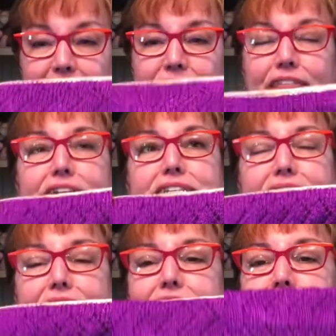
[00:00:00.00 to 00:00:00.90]
This
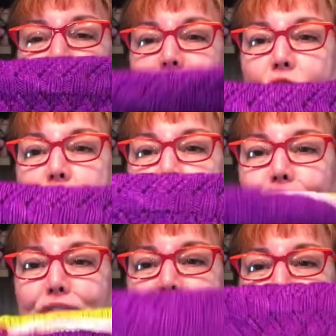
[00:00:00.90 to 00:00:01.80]
is so
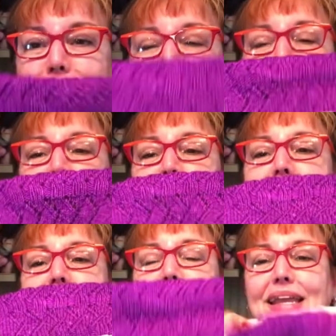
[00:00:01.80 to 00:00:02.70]
fun to
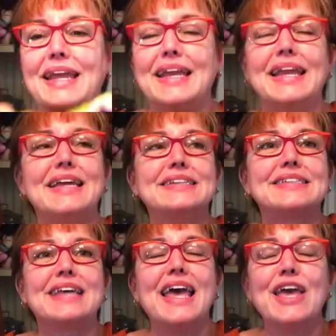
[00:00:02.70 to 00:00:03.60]
knit. It
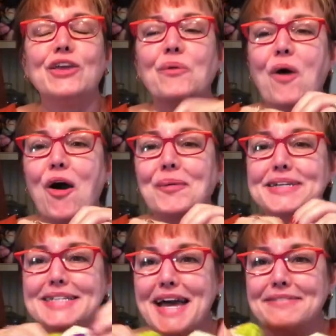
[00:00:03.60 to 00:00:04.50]
is, you
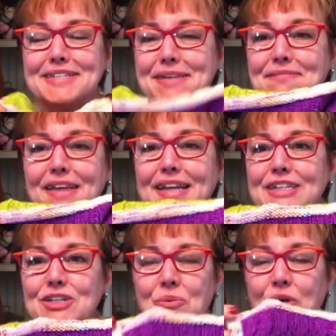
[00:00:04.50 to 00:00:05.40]
always have
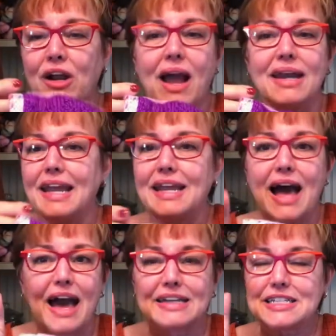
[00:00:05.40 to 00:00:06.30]
something to work on, and
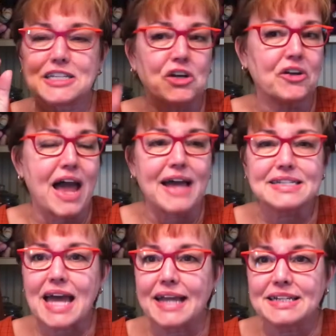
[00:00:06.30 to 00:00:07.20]
honestly, you're not
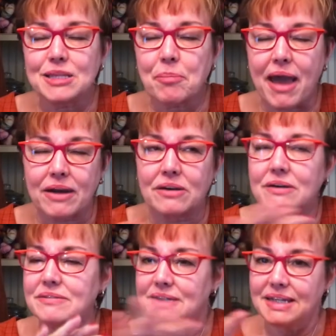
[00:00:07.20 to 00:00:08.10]
tied to the
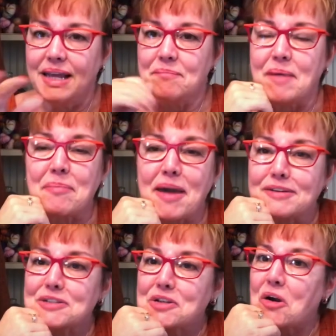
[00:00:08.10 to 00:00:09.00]
pattern. My
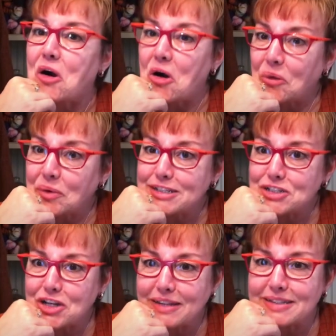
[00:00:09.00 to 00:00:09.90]
patterns are always
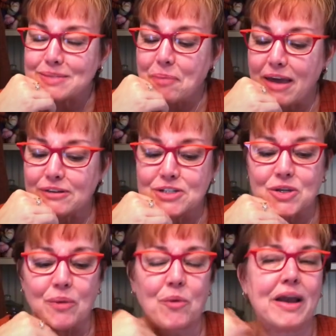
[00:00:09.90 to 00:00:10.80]
checklist patterns,
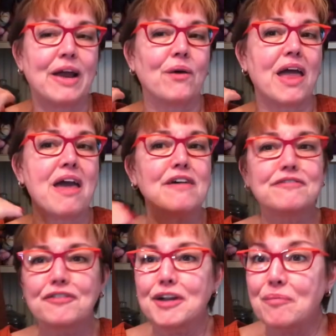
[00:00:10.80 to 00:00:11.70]
so I write out
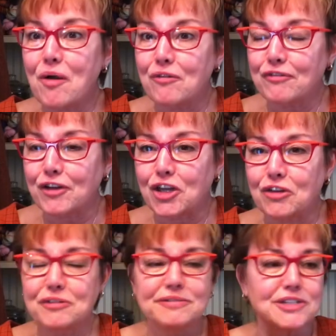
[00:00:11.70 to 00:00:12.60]
every row for
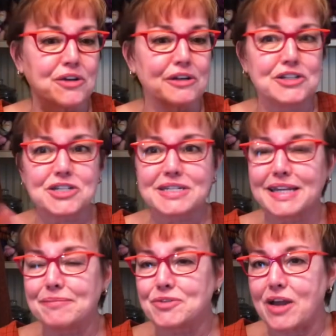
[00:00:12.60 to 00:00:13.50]
you so you can just
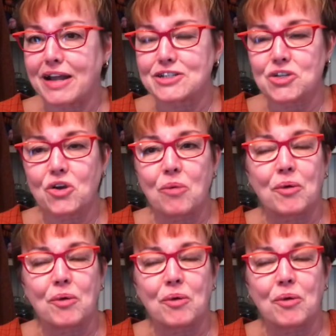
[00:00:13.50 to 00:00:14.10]
keep track as you go.